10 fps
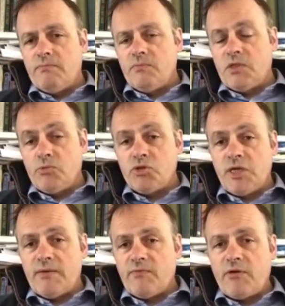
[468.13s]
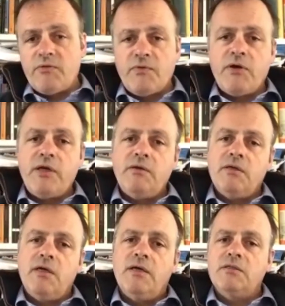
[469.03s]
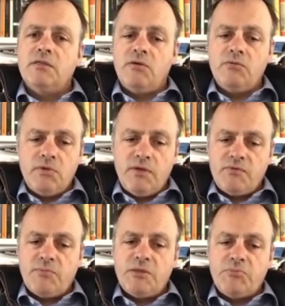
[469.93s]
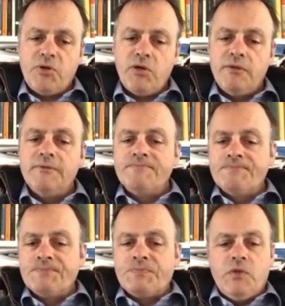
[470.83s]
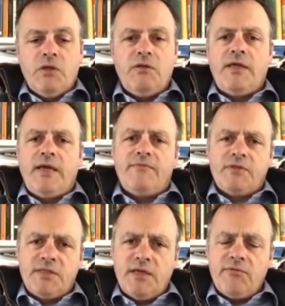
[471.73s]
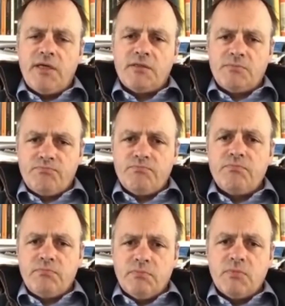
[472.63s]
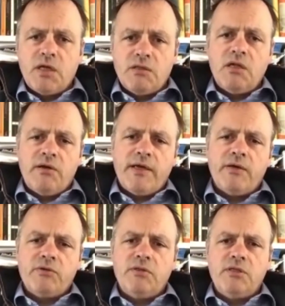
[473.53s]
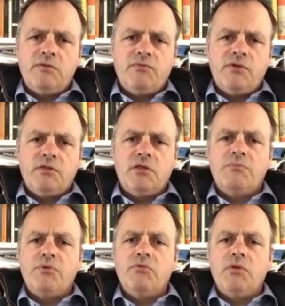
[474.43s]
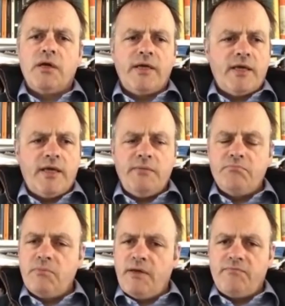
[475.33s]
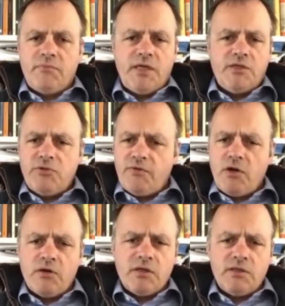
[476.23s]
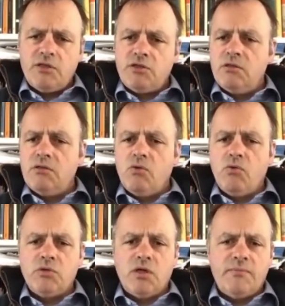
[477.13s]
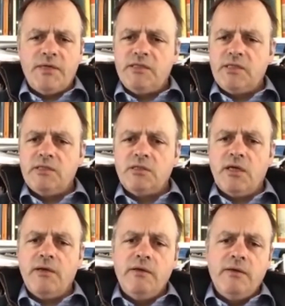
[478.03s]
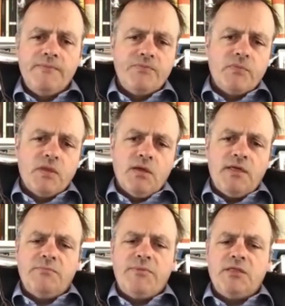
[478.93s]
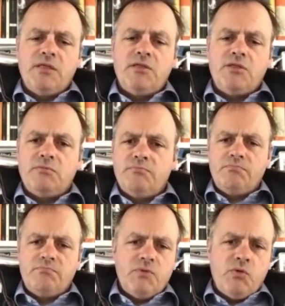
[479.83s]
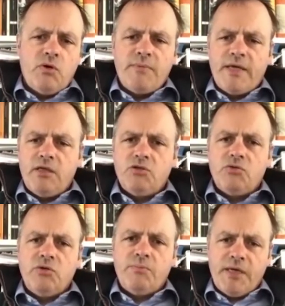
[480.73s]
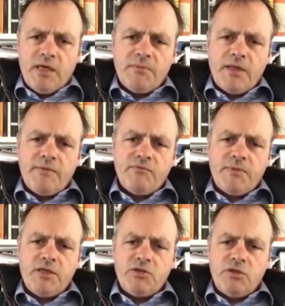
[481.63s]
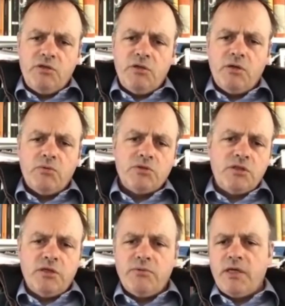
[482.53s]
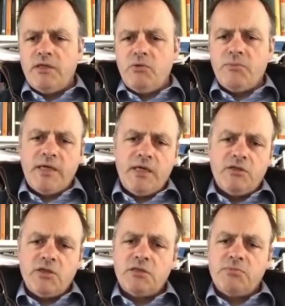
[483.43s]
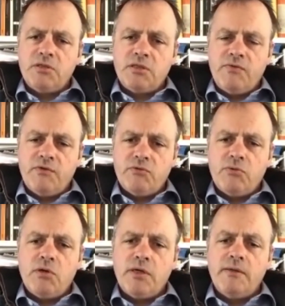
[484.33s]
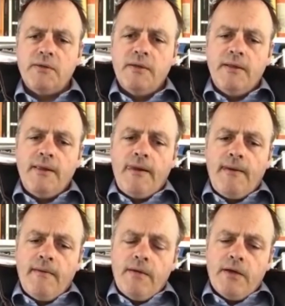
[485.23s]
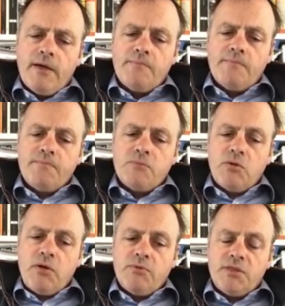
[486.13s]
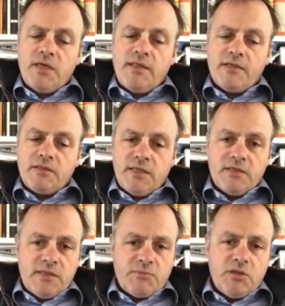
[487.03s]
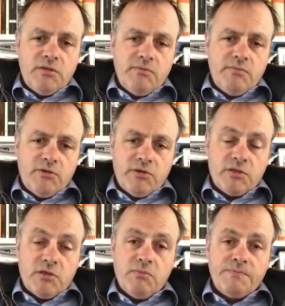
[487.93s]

double check, verify. So if somebody's put, they have a serious underlying health condition, for example, like a history of heart condition or diabetes, that as a business, you're making sure you're picking up that information, you know what to do with it, and you're making adjustments if it's required. So I would say that's absolutely critical.